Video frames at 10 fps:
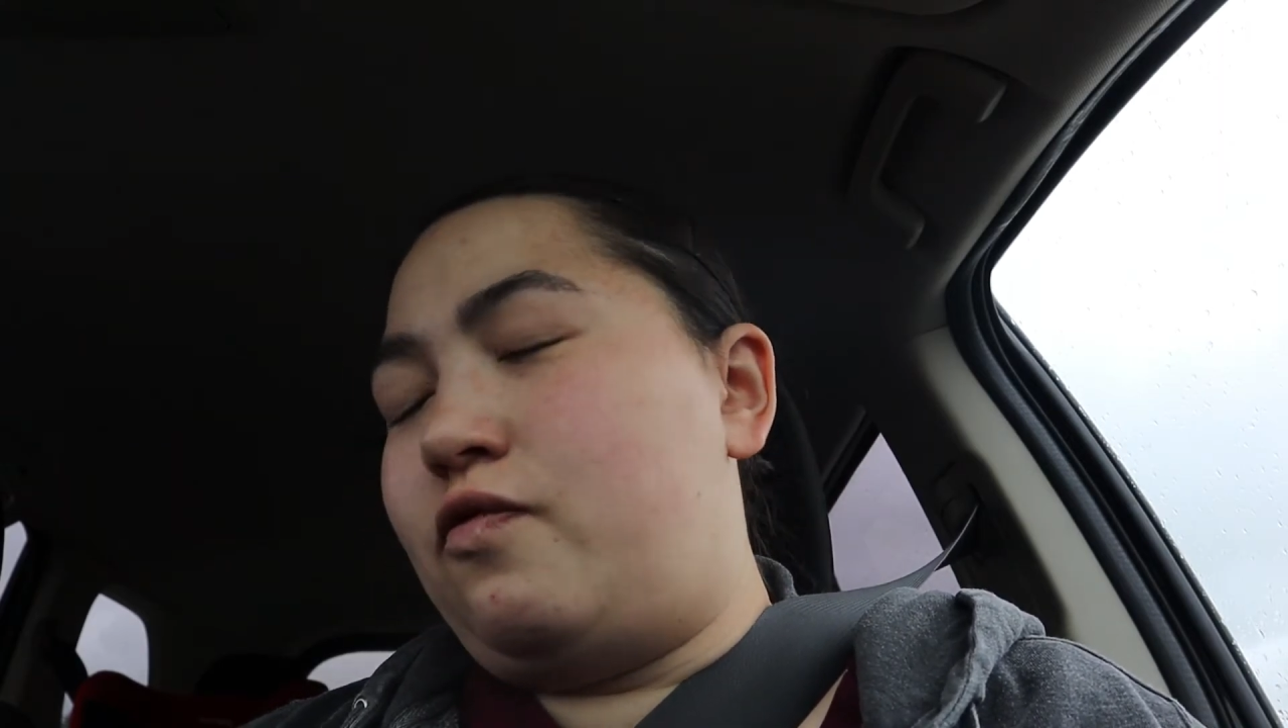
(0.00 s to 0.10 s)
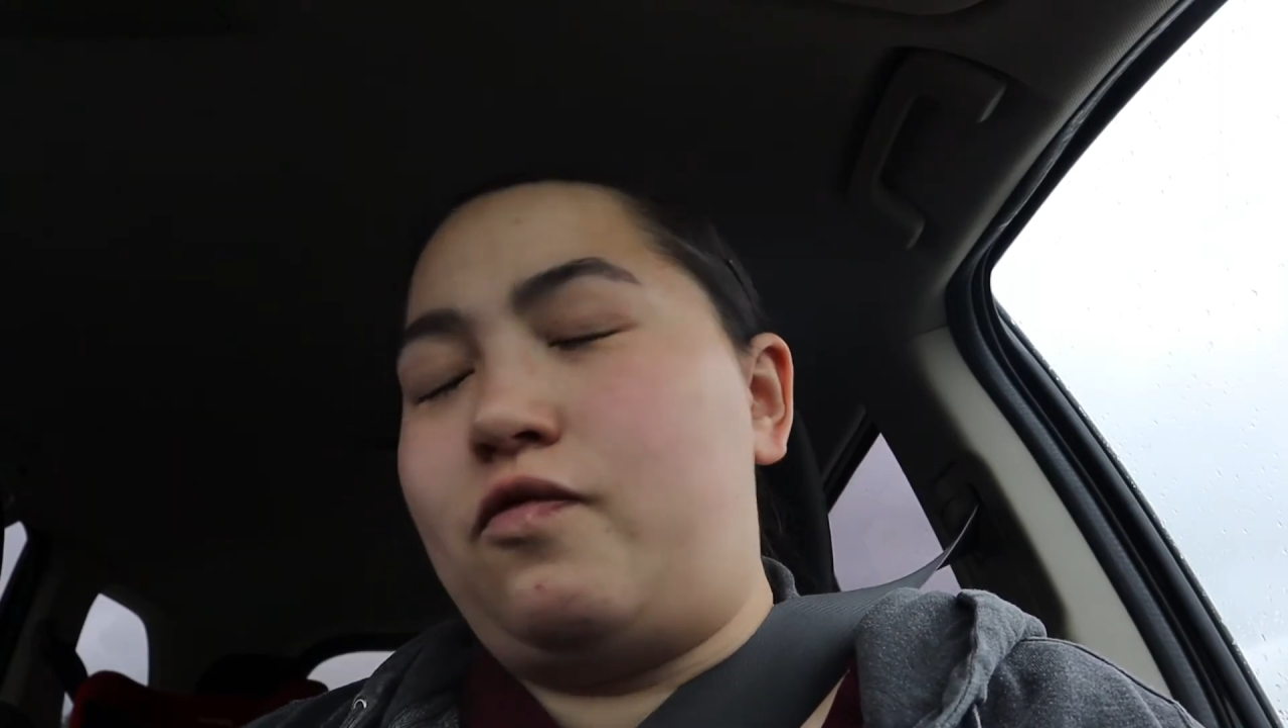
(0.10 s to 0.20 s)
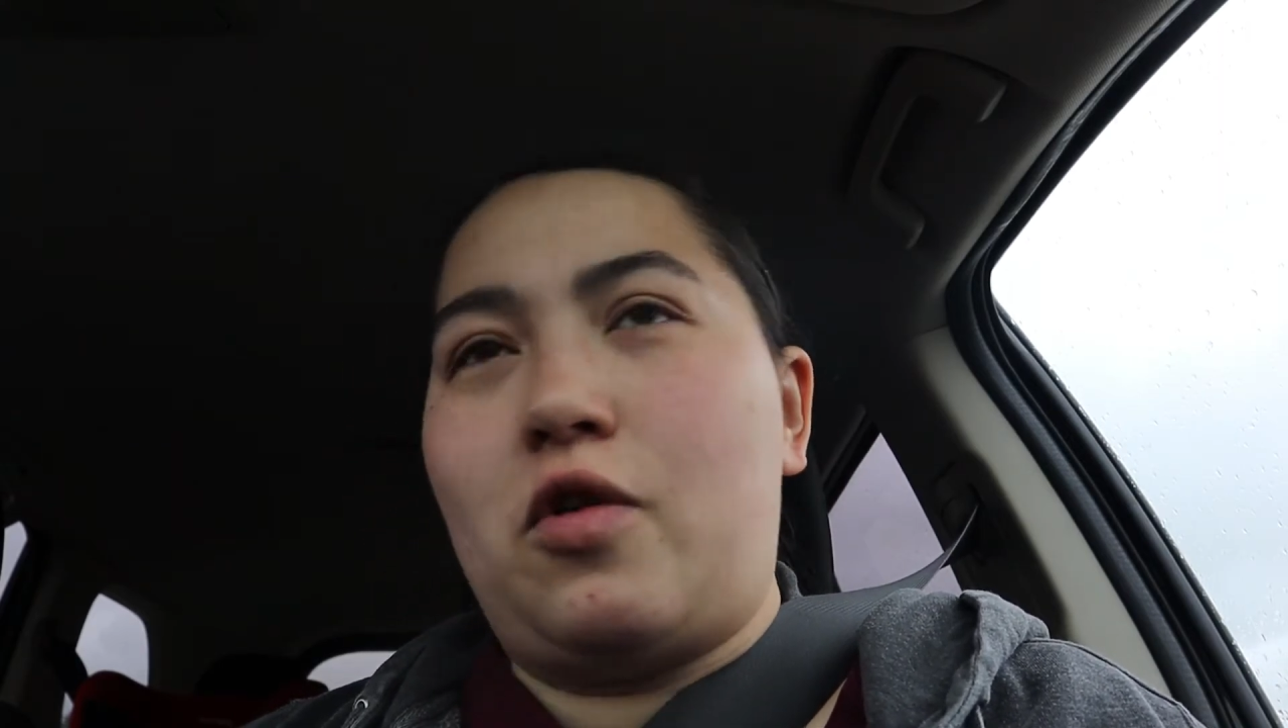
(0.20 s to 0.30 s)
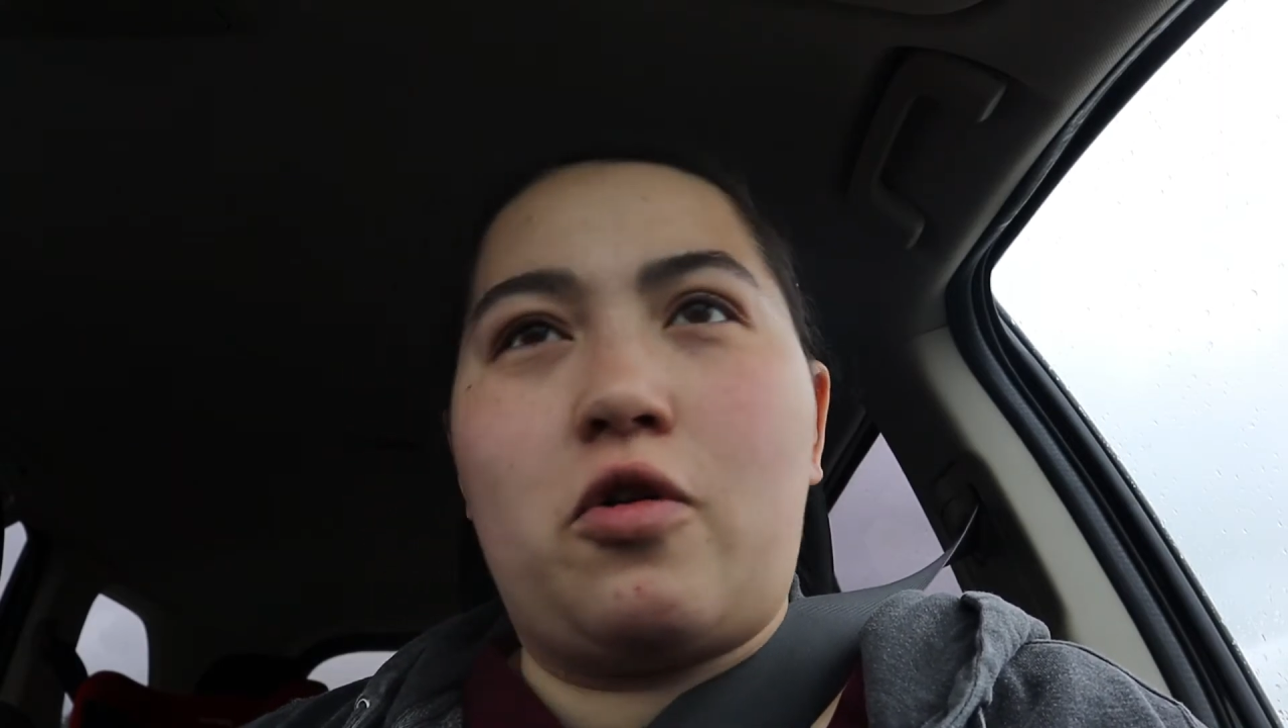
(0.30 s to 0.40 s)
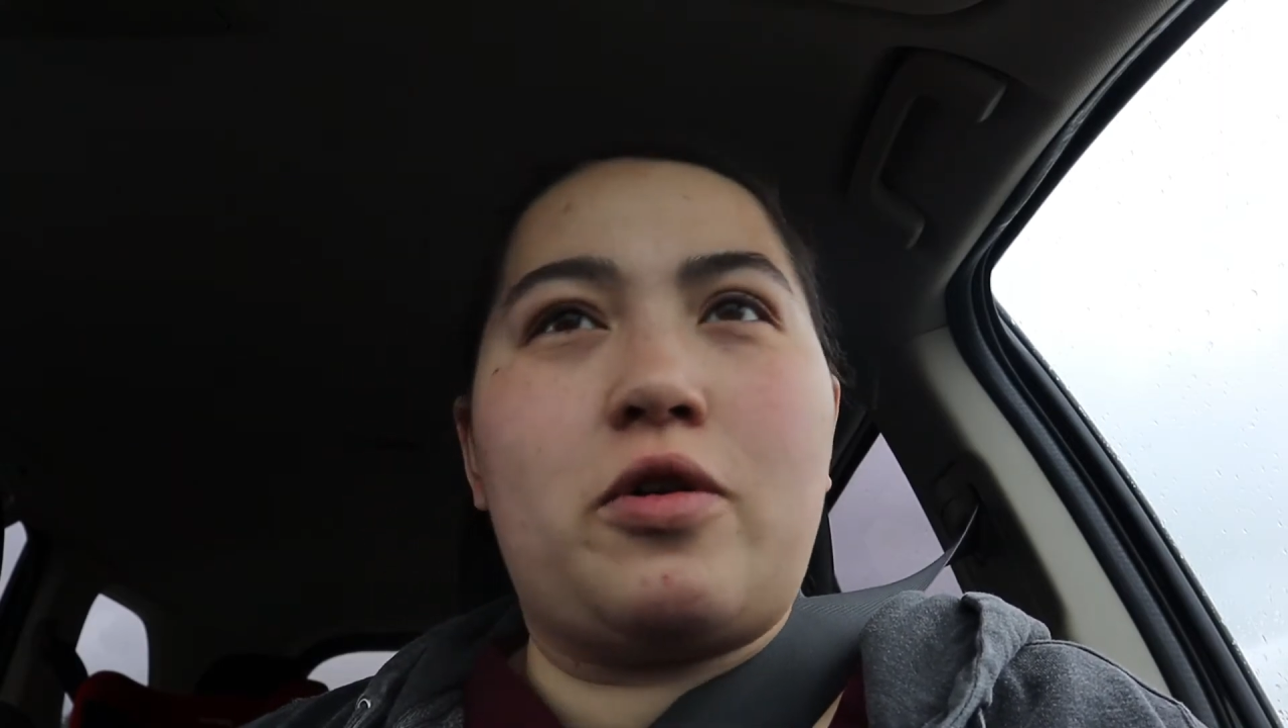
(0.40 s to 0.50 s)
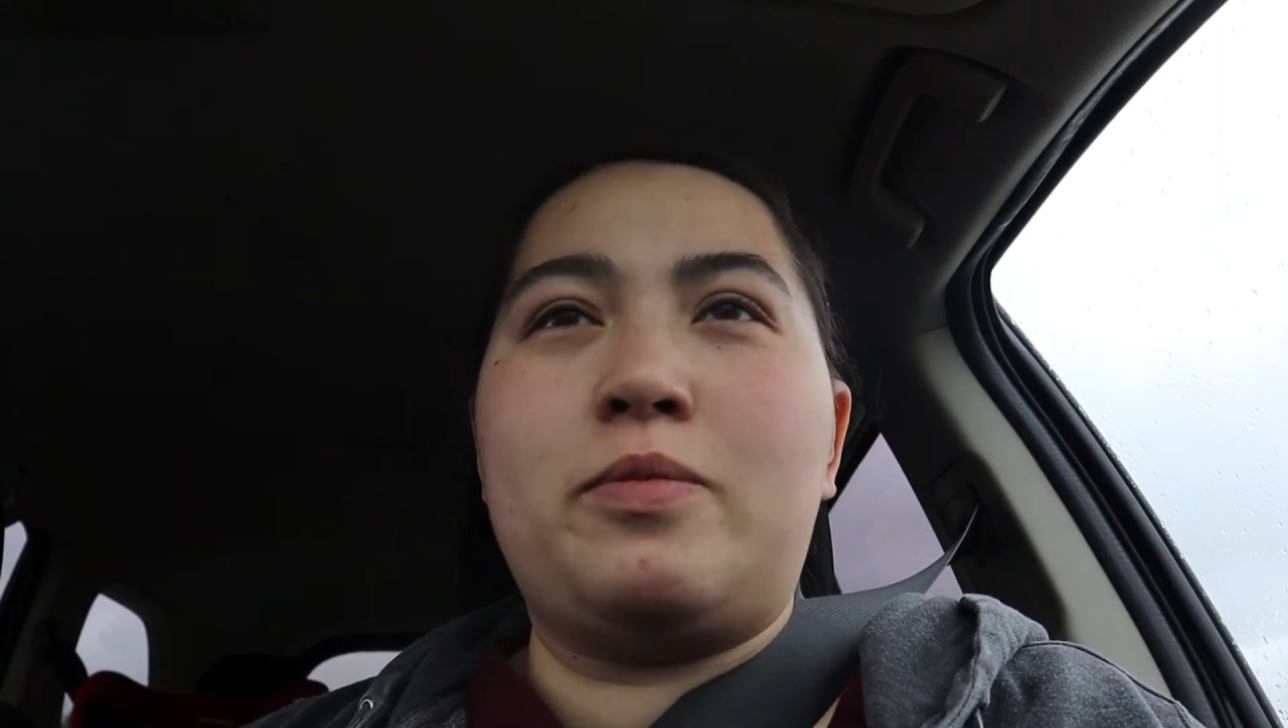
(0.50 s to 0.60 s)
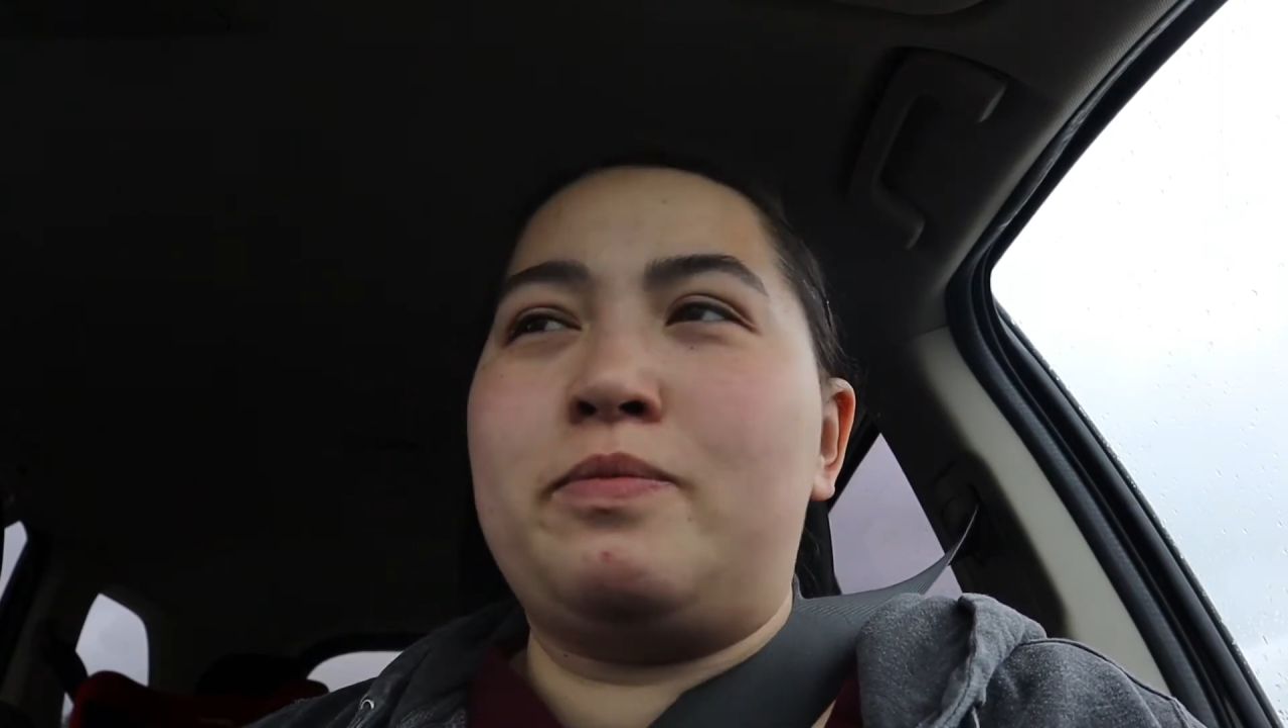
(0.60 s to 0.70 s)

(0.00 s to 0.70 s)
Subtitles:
4